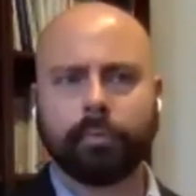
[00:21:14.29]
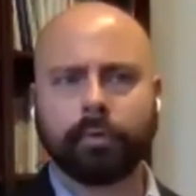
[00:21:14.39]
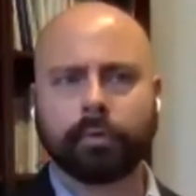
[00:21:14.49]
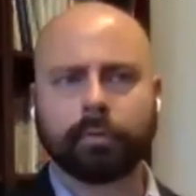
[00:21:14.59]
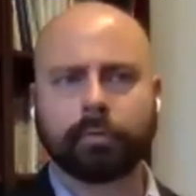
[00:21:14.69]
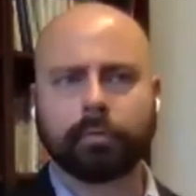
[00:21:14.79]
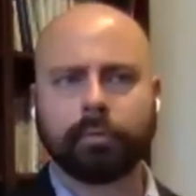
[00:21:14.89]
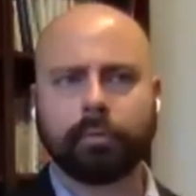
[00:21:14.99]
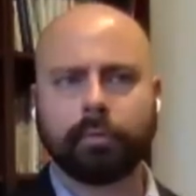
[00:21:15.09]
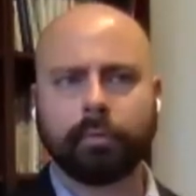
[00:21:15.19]
your
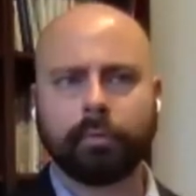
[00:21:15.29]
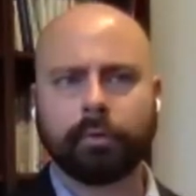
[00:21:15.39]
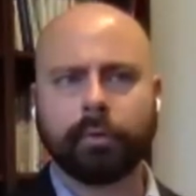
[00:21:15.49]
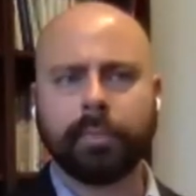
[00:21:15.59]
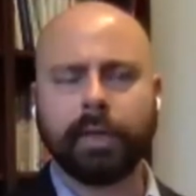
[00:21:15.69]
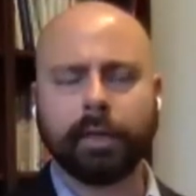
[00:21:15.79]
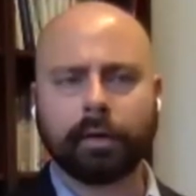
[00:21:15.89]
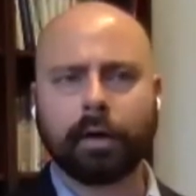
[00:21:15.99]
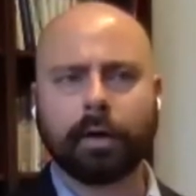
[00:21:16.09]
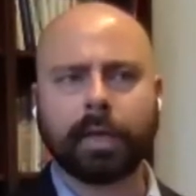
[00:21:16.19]
immediate
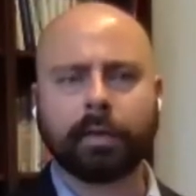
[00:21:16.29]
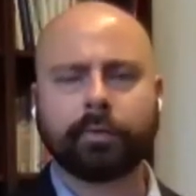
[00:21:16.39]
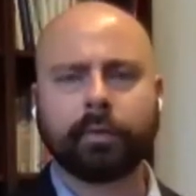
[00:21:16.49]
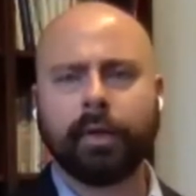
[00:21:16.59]
comments,